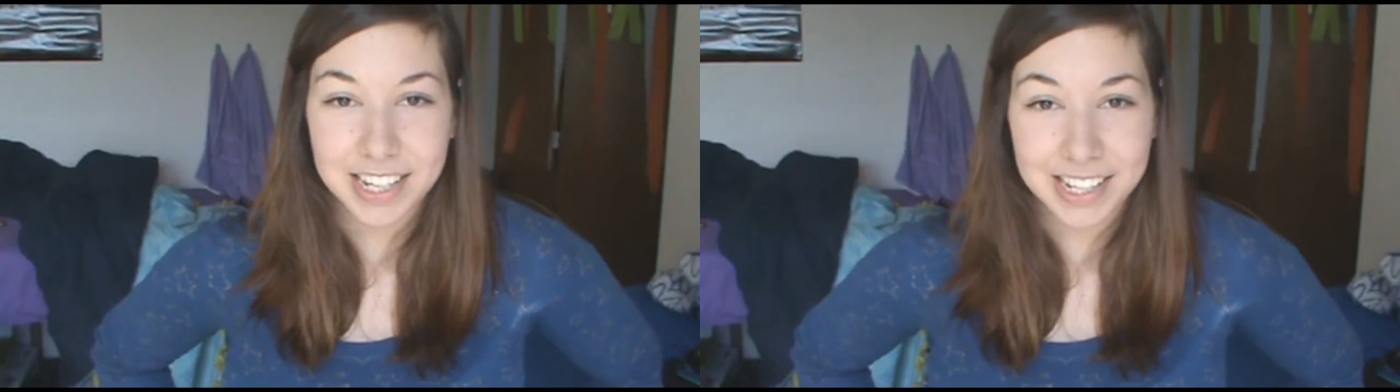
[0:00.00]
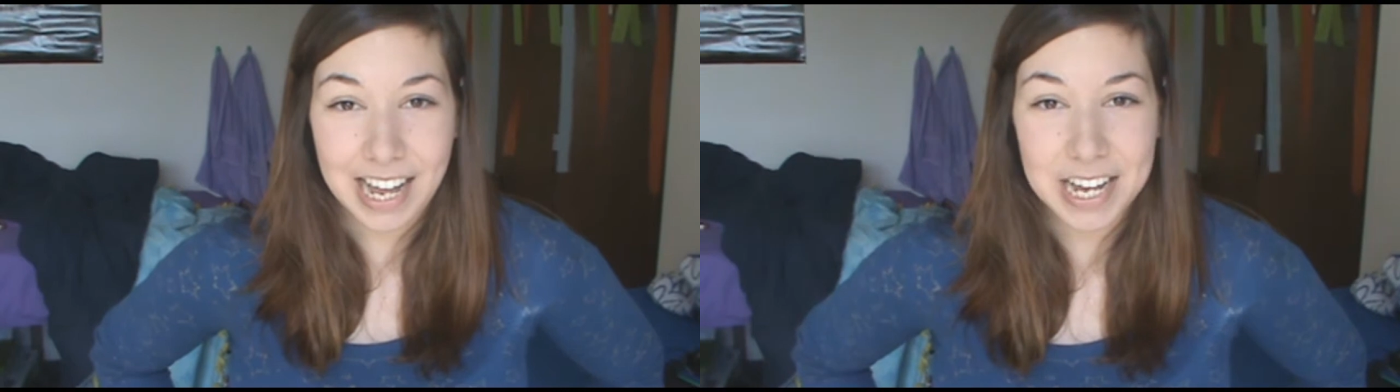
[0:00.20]
In
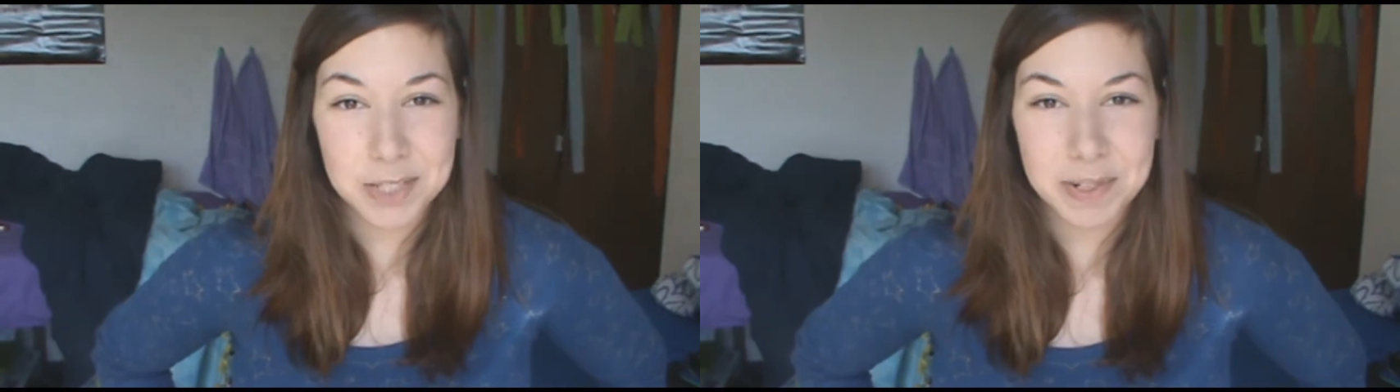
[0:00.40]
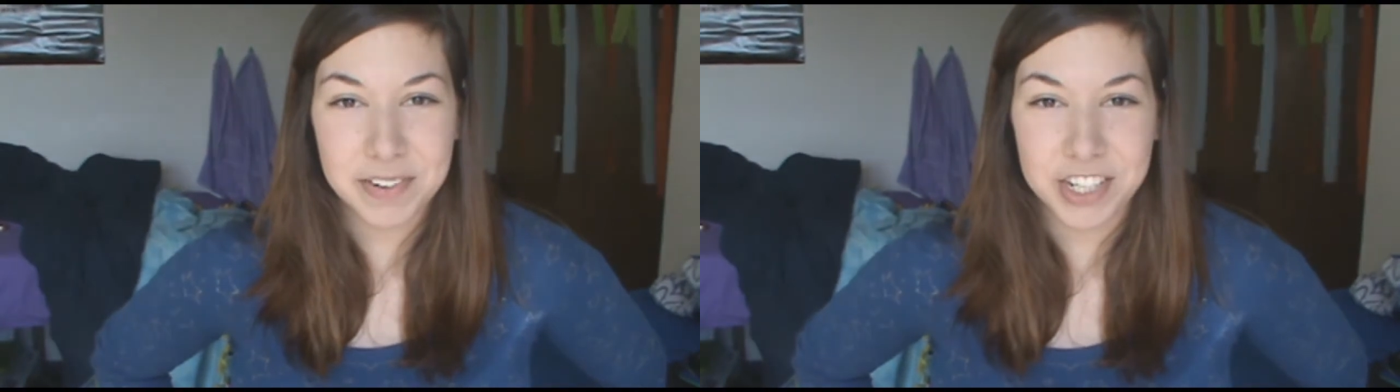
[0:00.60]
class,
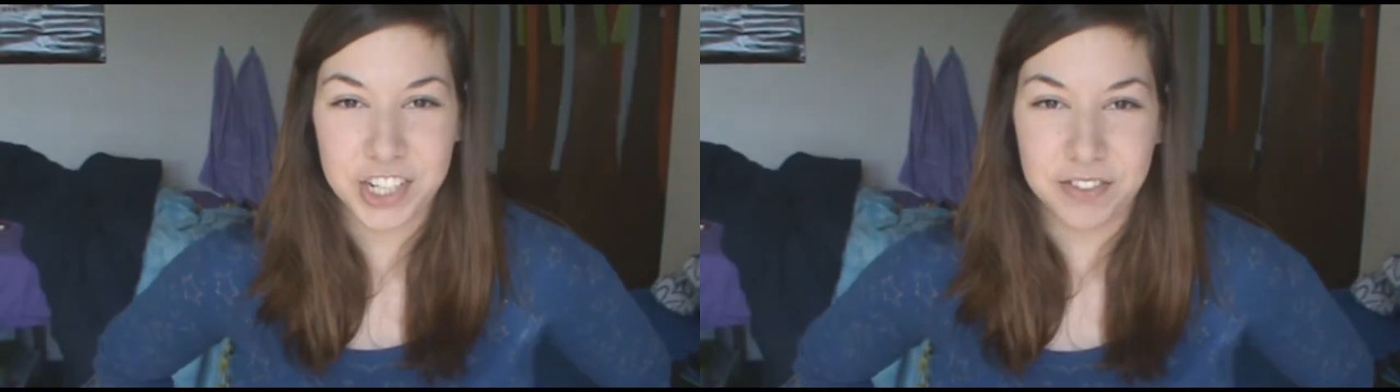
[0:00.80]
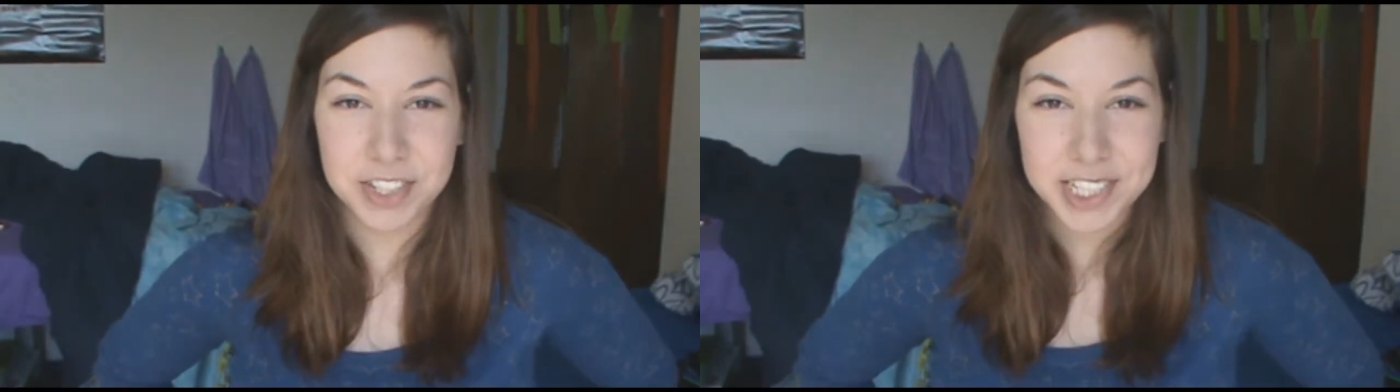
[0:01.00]
we read
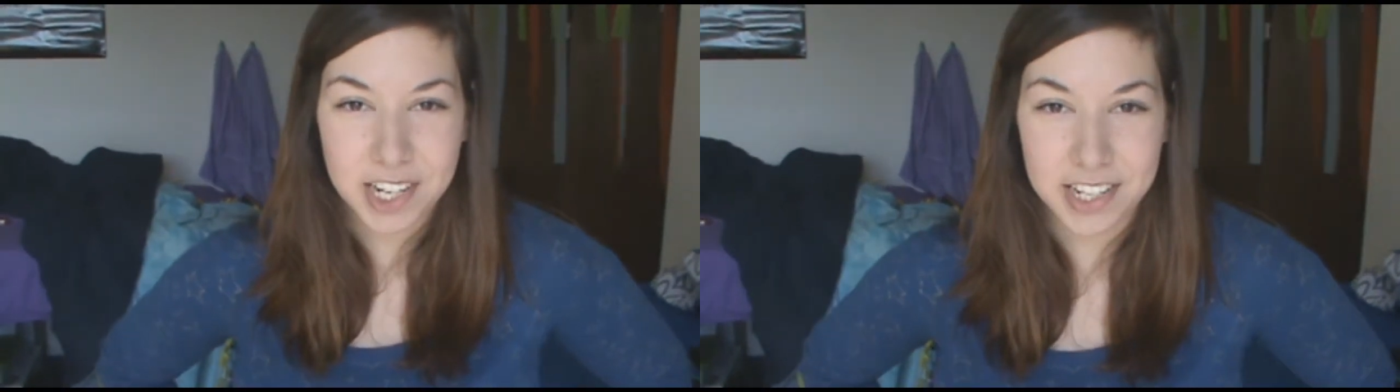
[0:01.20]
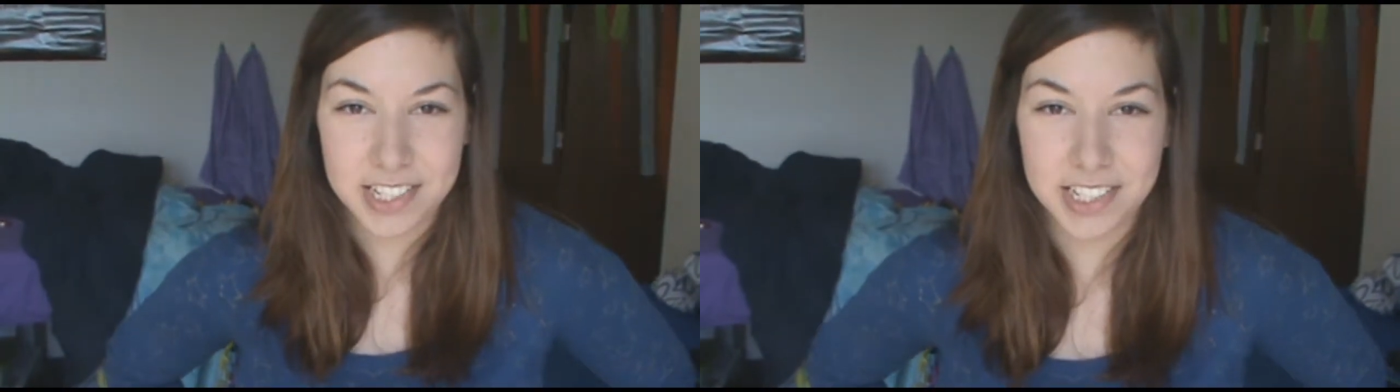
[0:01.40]
Jeffrey
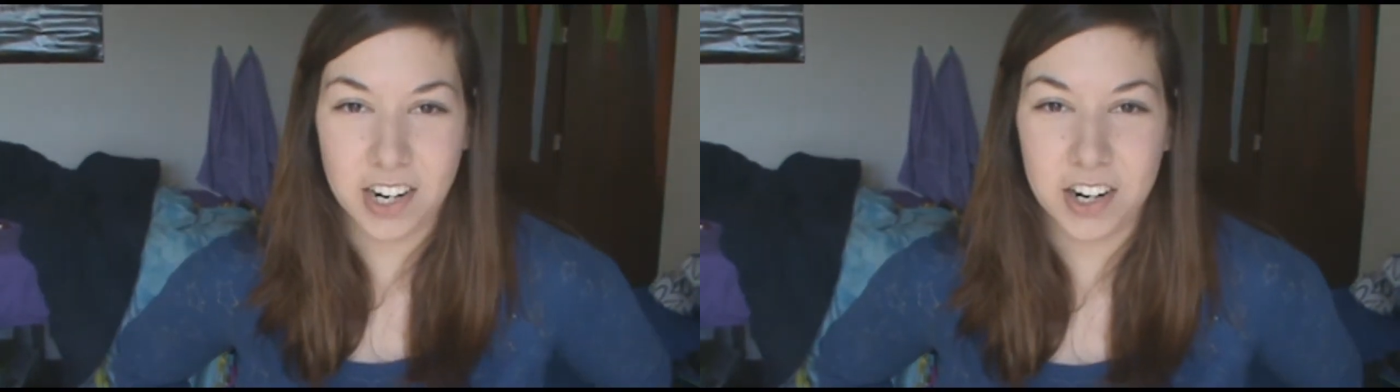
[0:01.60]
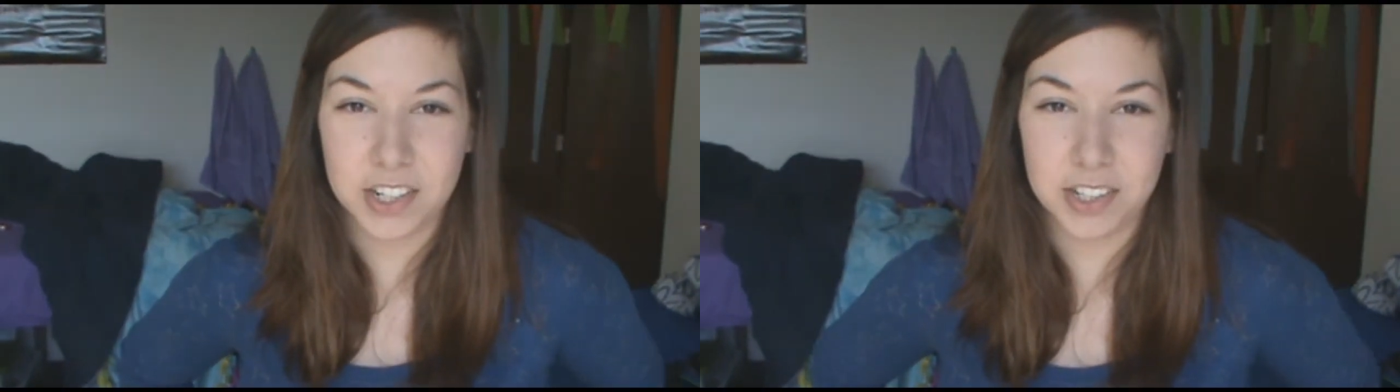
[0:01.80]
Sconce's
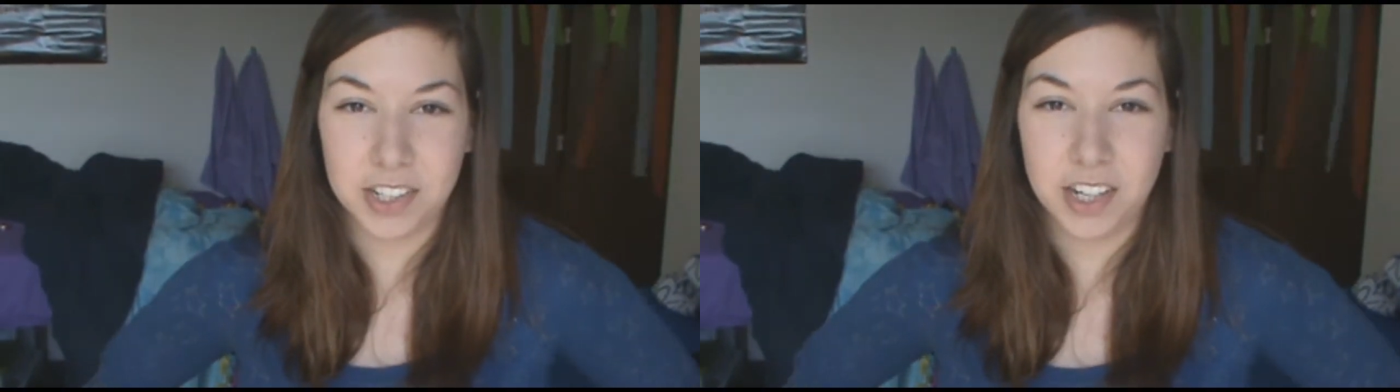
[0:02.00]
article,